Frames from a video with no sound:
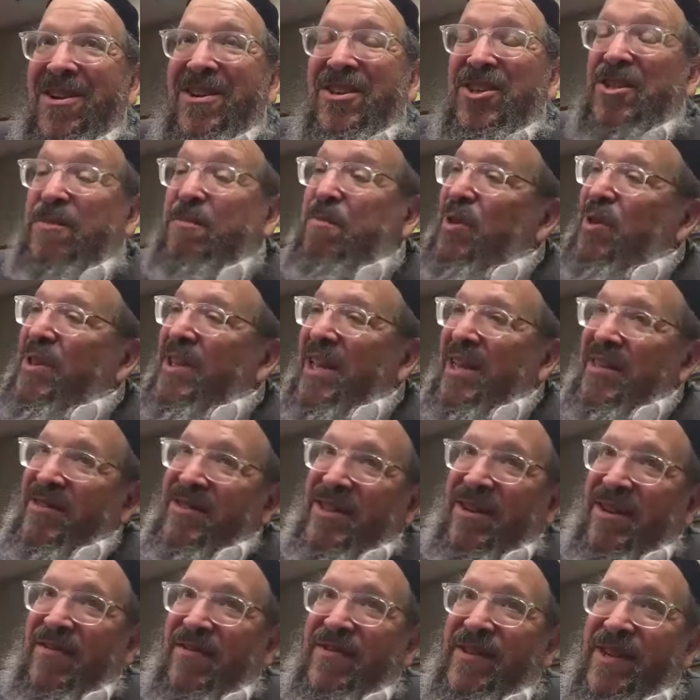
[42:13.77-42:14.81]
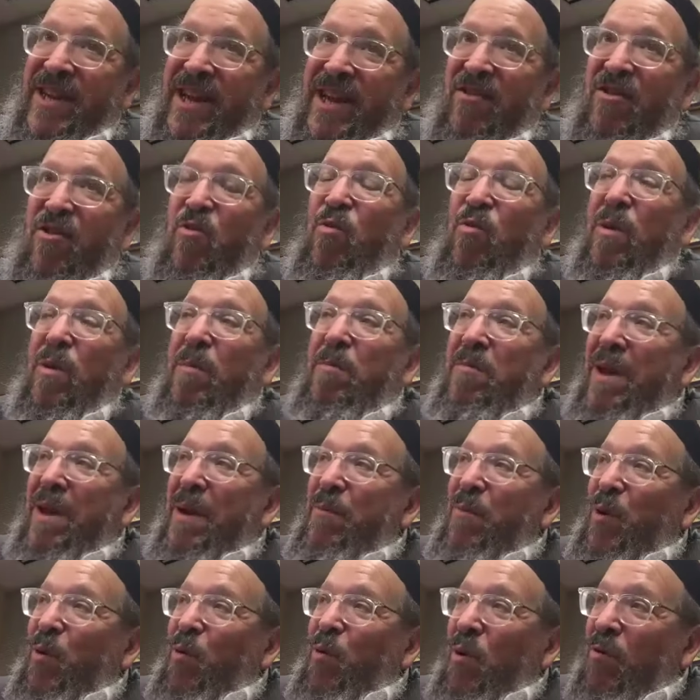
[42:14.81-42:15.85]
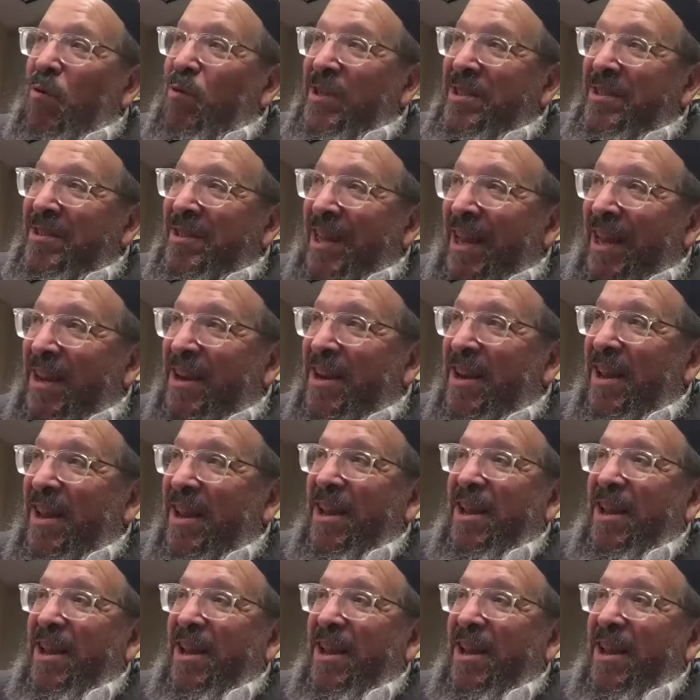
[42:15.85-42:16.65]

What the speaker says: just put that stuff down. Remember what we said.